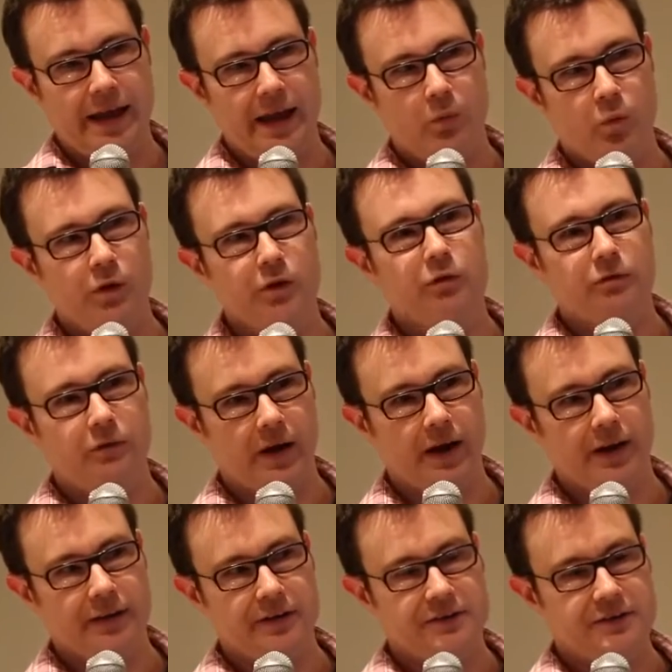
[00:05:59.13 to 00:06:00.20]
And what you'll
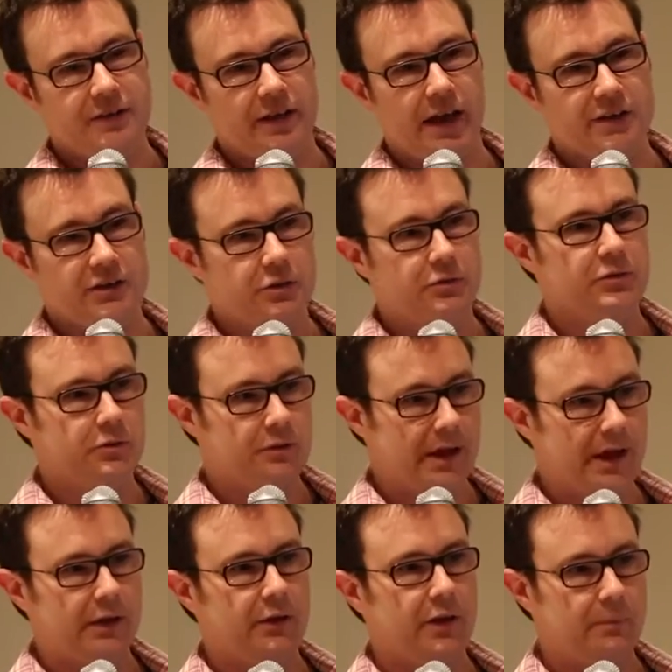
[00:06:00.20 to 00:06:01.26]
find is, as you do
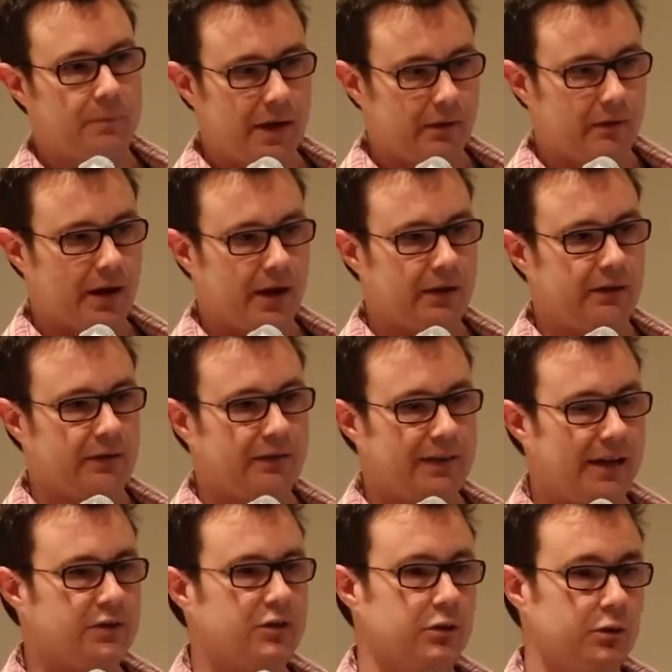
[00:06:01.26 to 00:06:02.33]
that, you get better at it.
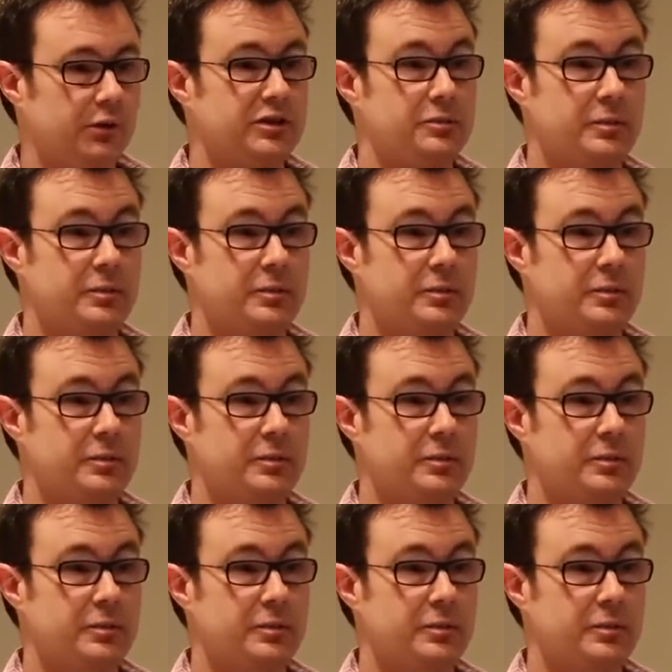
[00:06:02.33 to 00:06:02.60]
That to-do